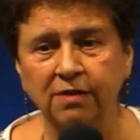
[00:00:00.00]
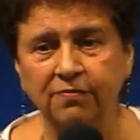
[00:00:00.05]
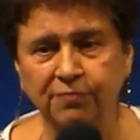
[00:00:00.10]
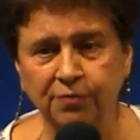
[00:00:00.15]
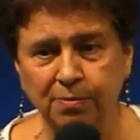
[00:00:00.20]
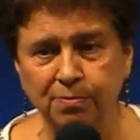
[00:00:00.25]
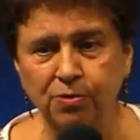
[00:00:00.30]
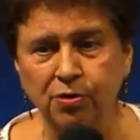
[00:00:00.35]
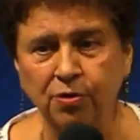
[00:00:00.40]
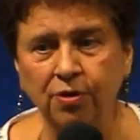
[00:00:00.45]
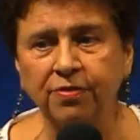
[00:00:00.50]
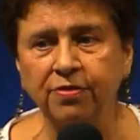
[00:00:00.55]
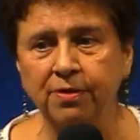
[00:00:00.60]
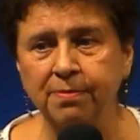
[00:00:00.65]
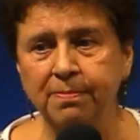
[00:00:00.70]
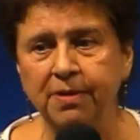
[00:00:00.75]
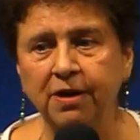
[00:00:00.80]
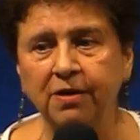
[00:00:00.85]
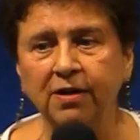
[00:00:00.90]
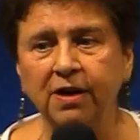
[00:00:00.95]
from North
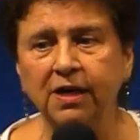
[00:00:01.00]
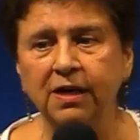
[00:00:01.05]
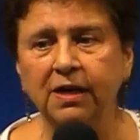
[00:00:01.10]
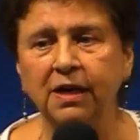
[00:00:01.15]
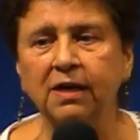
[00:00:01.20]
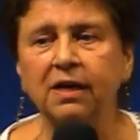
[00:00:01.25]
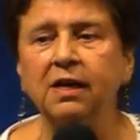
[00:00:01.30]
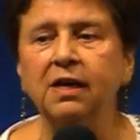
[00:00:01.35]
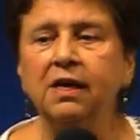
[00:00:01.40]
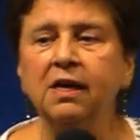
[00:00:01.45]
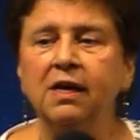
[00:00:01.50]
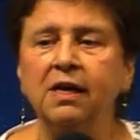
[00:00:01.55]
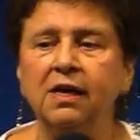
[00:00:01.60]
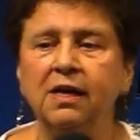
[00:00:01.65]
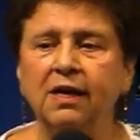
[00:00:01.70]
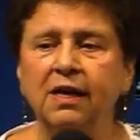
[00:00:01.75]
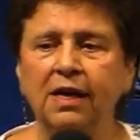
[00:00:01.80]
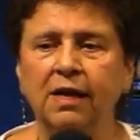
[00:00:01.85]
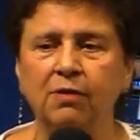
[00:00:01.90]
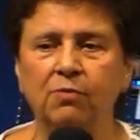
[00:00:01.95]
America.
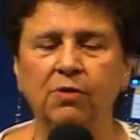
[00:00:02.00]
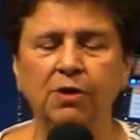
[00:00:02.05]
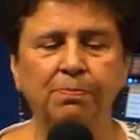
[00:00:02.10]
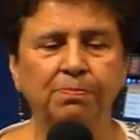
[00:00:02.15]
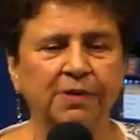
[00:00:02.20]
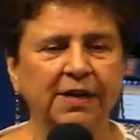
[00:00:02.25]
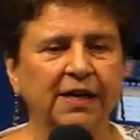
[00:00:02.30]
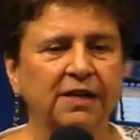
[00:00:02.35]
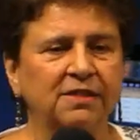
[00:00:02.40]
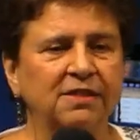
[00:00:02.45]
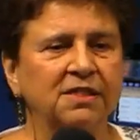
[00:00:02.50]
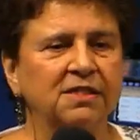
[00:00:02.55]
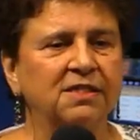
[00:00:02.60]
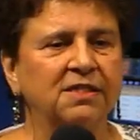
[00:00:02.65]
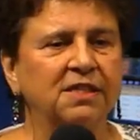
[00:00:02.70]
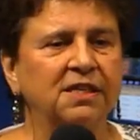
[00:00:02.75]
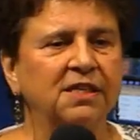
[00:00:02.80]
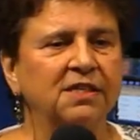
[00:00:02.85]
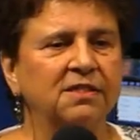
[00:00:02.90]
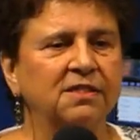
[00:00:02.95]
And we planted
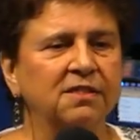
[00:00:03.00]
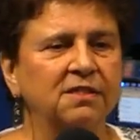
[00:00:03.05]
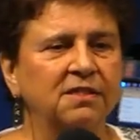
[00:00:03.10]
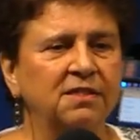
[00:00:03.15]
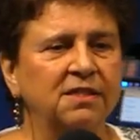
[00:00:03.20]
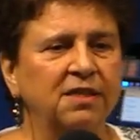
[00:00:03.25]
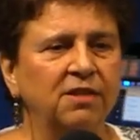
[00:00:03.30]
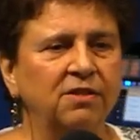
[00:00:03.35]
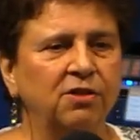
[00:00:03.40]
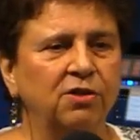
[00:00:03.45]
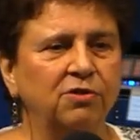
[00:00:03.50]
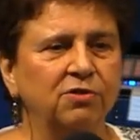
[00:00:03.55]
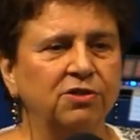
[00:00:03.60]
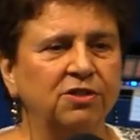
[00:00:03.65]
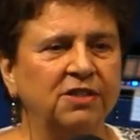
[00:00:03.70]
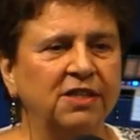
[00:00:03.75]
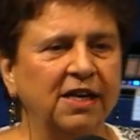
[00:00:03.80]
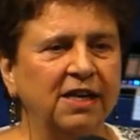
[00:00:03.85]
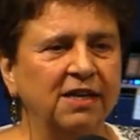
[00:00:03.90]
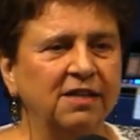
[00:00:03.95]
seeds and did those
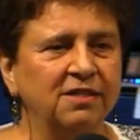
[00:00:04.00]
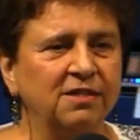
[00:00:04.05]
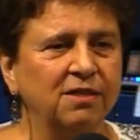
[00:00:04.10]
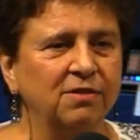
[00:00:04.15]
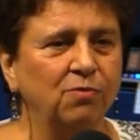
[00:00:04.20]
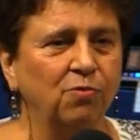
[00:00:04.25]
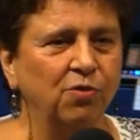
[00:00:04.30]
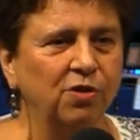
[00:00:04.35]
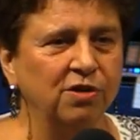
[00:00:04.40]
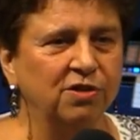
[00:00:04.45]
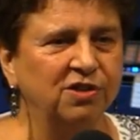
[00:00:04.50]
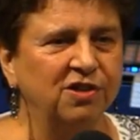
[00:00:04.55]
things and worked